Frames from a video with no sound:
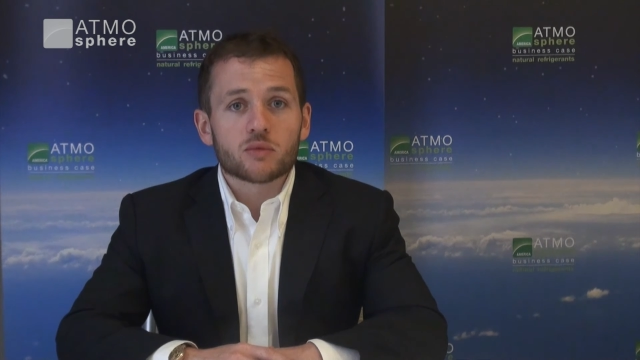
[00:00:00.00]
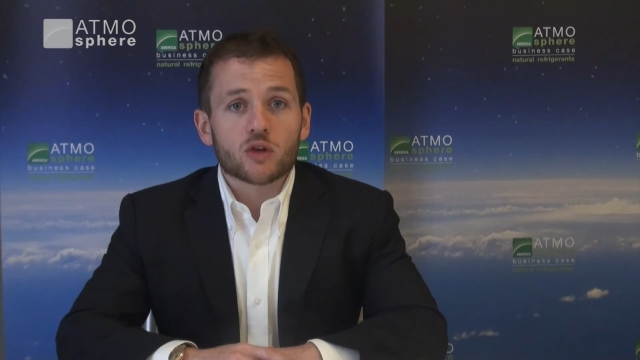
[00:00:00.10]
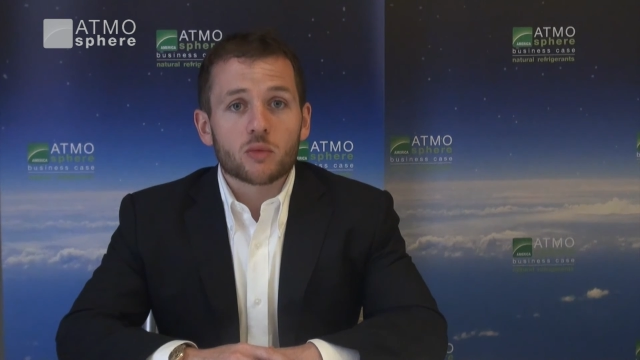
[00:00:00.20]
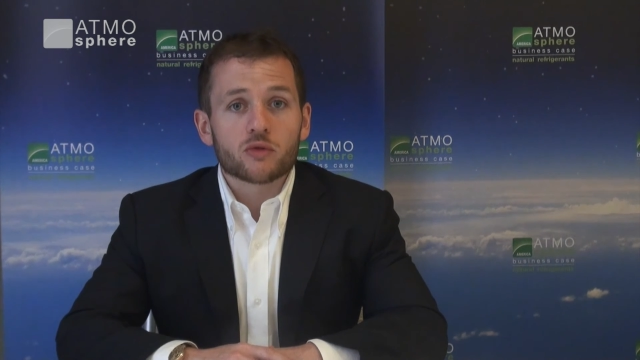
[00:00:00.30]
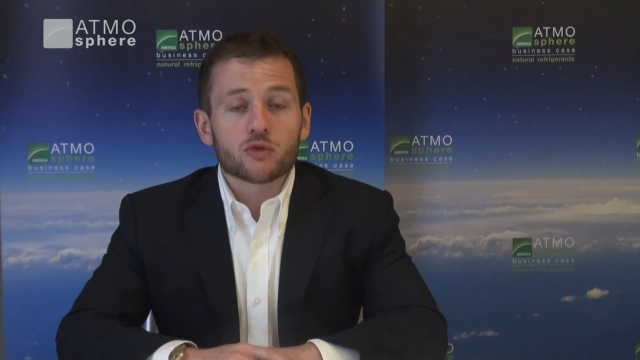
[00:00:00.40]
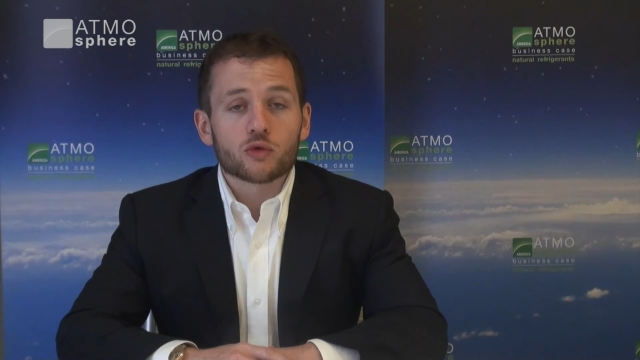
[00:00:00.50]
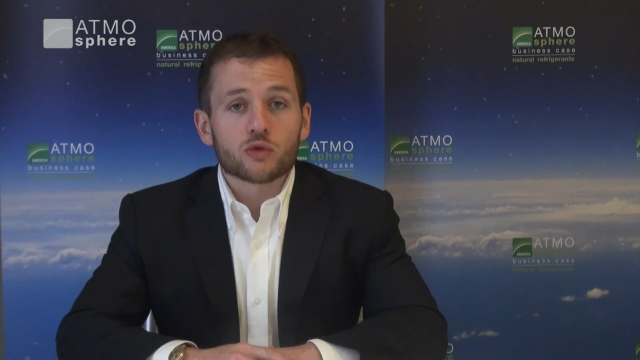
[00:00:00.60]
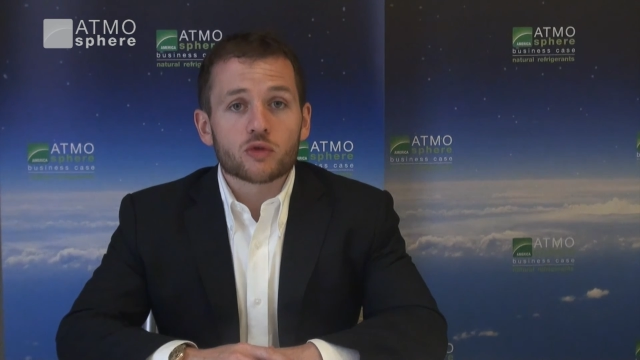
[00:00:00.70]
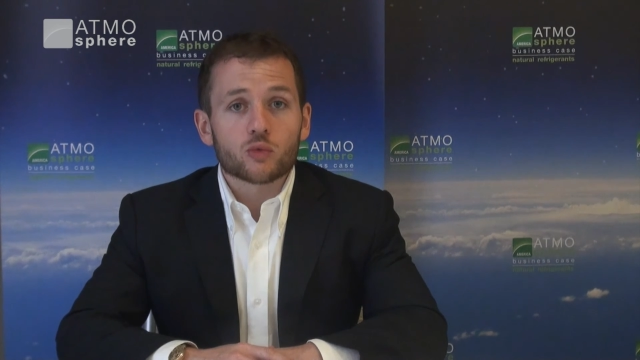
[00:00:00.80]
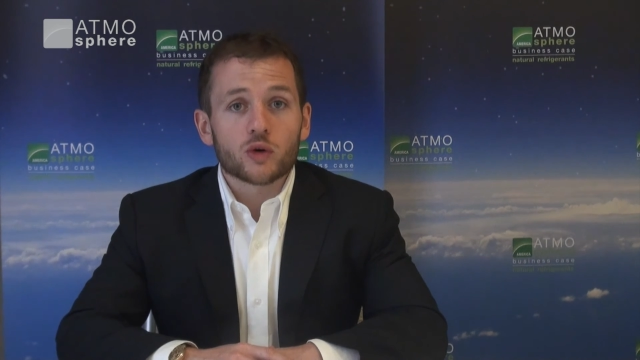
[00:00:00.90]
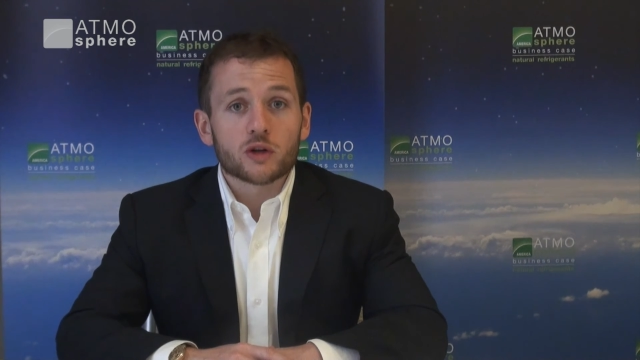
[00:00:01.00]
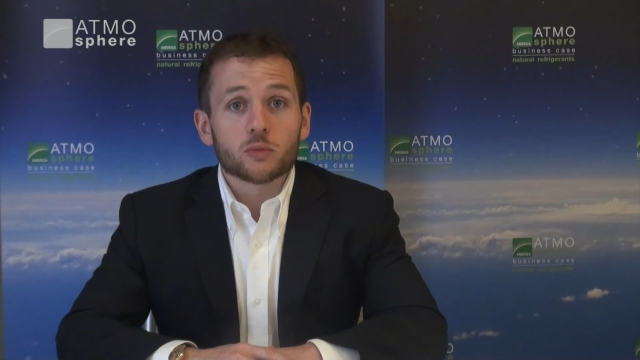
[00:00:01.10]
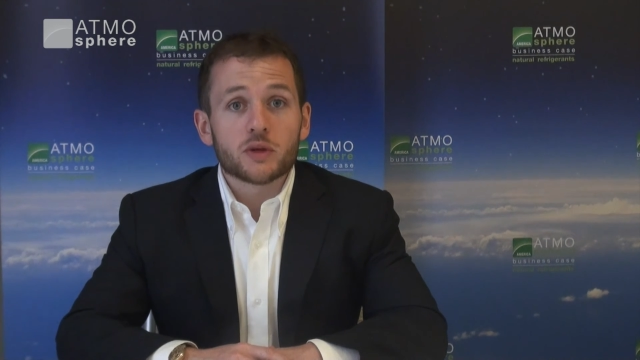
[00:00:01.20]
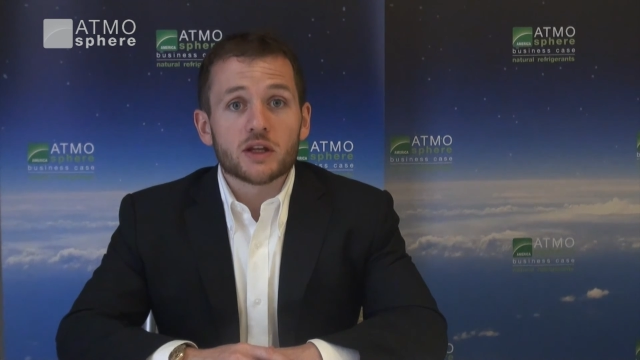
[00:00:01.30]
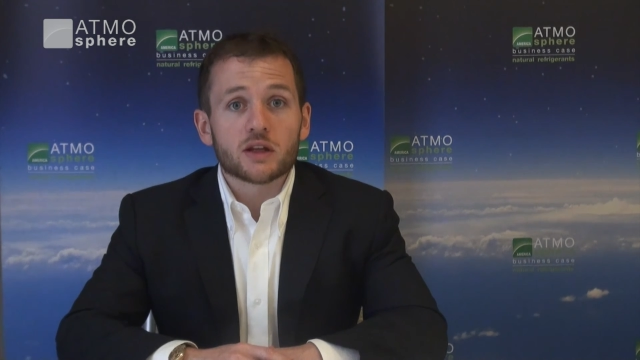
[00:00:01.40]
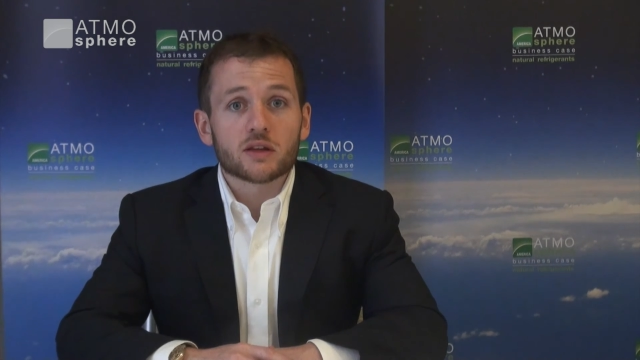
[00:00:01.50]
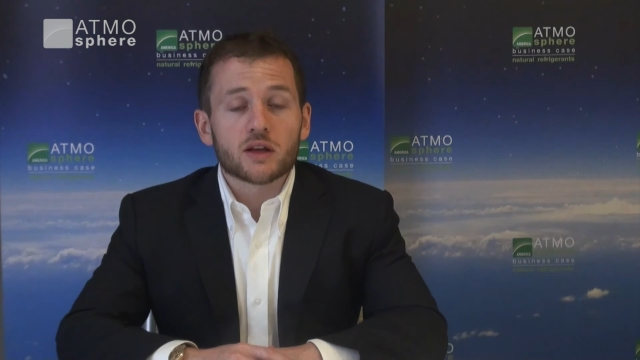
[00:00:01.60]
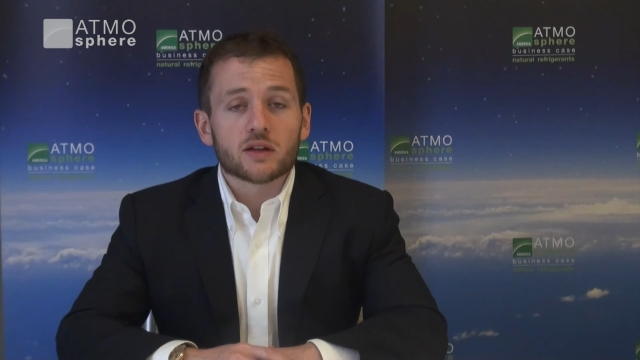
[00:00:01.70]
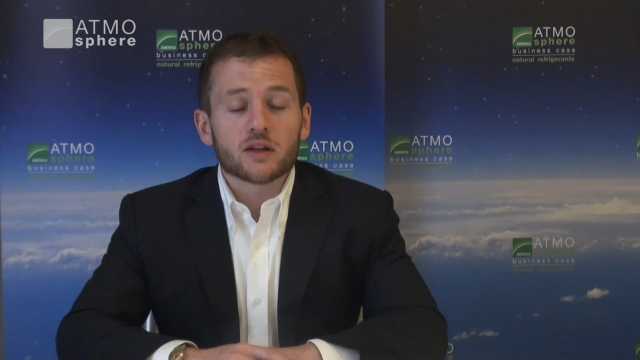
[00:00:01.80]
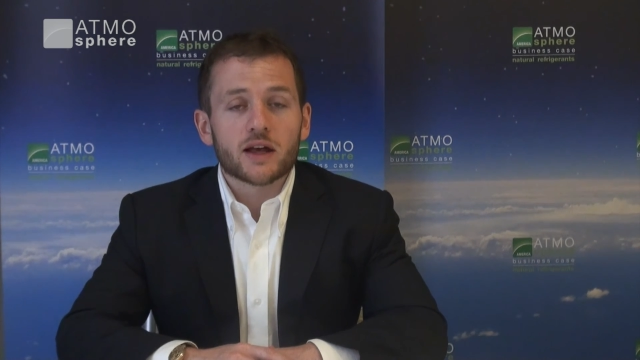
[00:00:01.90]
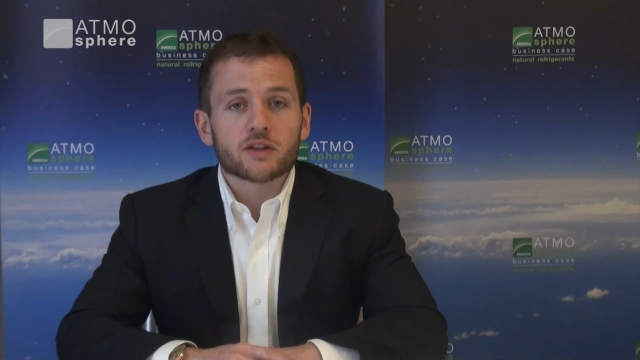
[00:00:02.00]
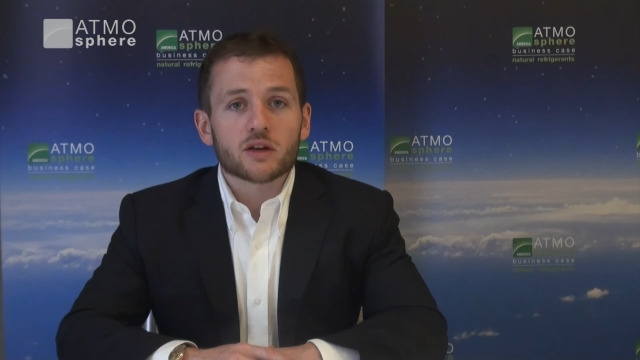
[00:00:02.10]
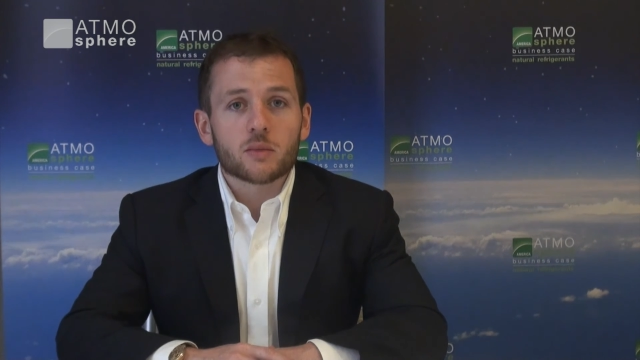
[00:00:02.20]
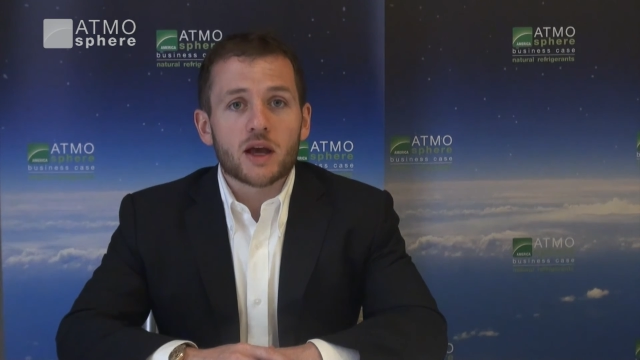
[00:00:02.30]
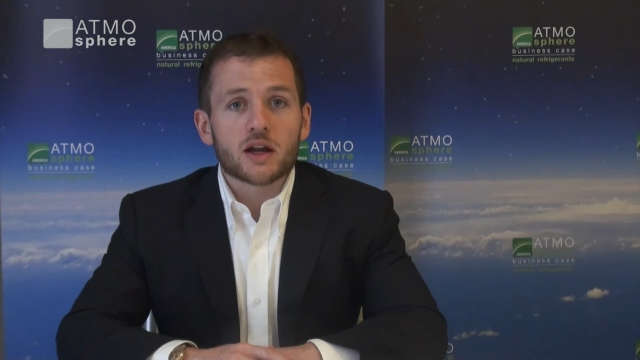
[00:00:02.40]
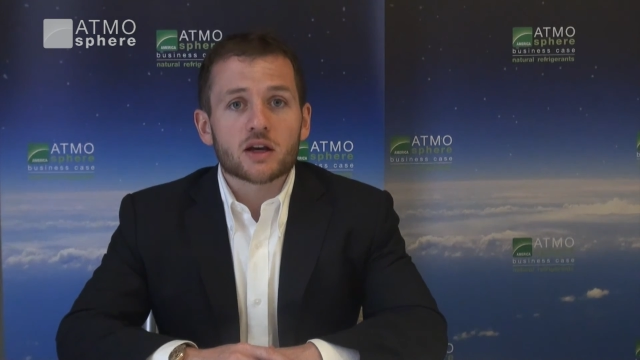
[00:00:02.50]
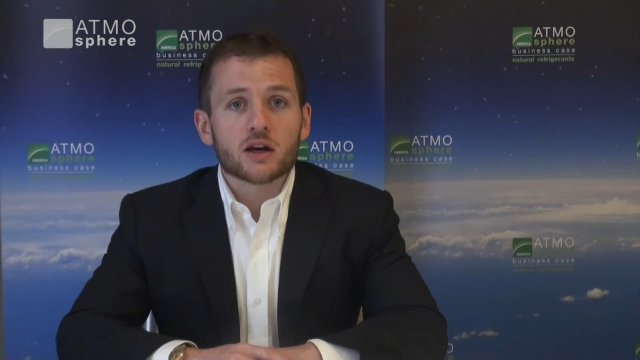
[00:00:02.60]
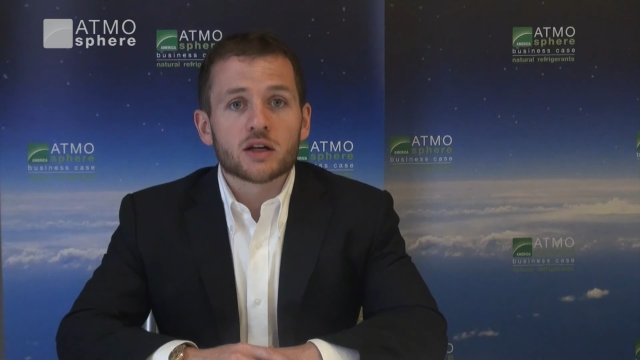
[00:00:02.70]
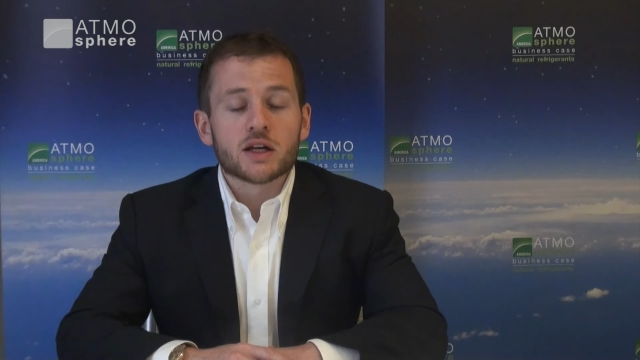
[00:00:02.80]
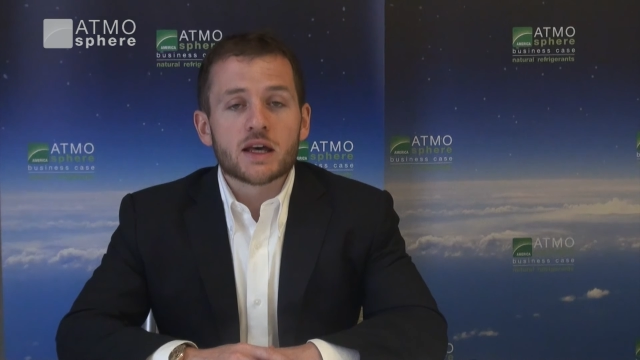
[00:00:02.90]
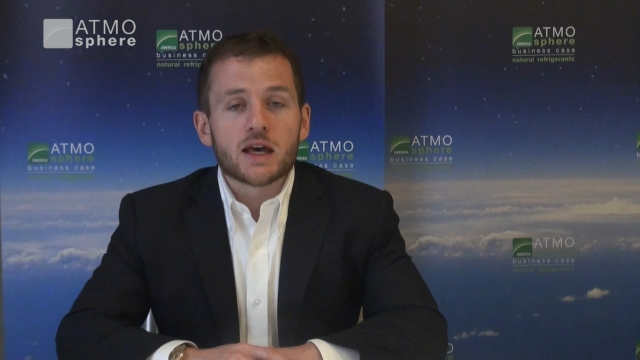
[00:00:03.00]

some of those will be in, in Latin America.